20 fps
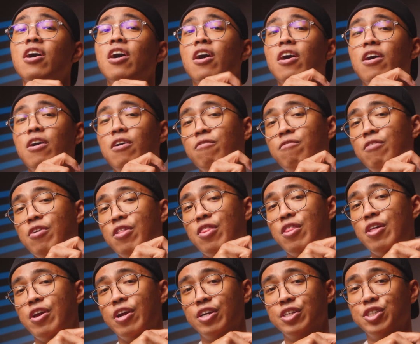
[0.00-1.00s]
of
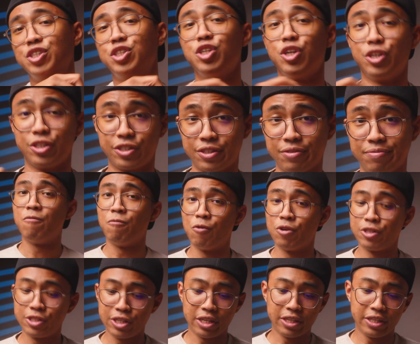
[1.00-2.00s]
their shirt.
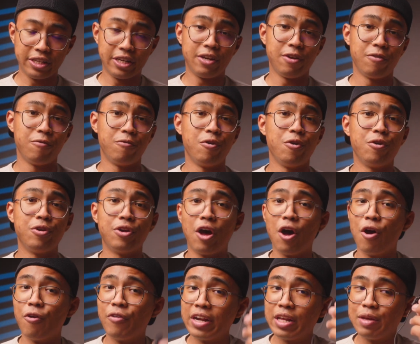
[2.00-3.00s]
Fortunately, Rode
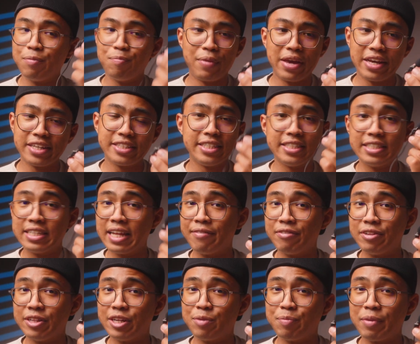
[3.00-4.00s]
already makes these
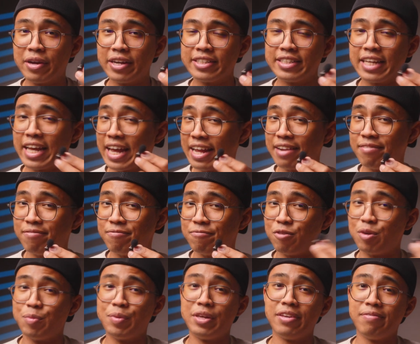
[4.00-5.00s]
lavalier mics, and
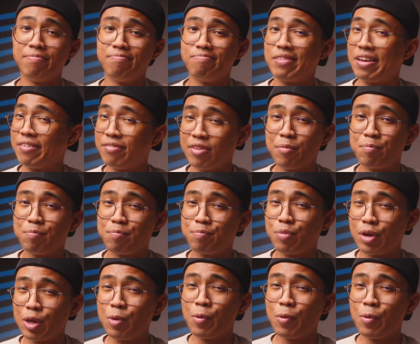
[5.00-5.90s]
for me, they've done pretty